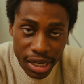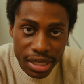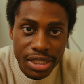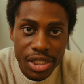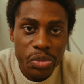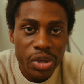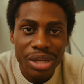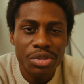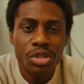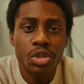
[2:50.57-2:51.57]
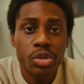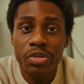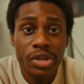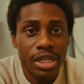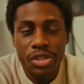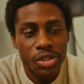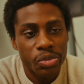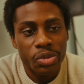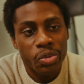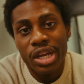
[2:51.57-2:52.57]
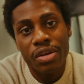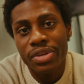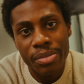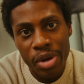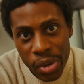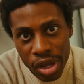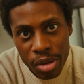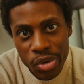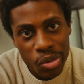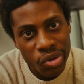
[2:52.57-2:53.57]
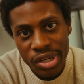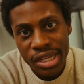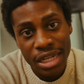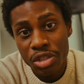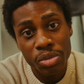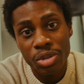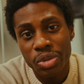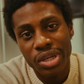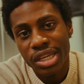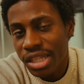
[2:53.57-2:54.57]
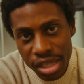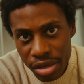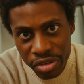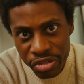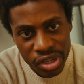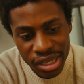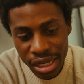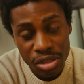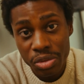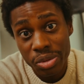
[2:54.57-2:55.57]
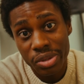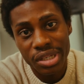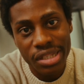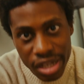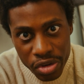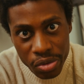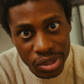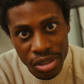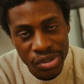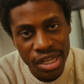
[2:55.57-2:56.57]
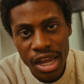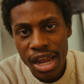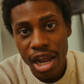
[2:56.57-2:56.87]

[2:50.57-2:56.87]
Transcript: And this is why I'm so driven. I just want, every time I wake up in the morning, I just want to eat everything. I just want to eat every restaurant.